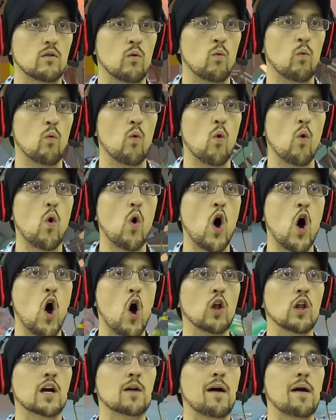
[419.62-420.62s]

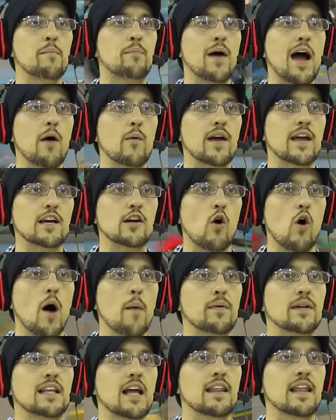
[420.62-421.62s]
Whoa, look at my Batwing go
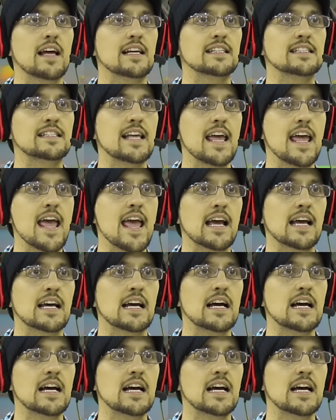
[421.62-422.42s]
up and down. That is sick.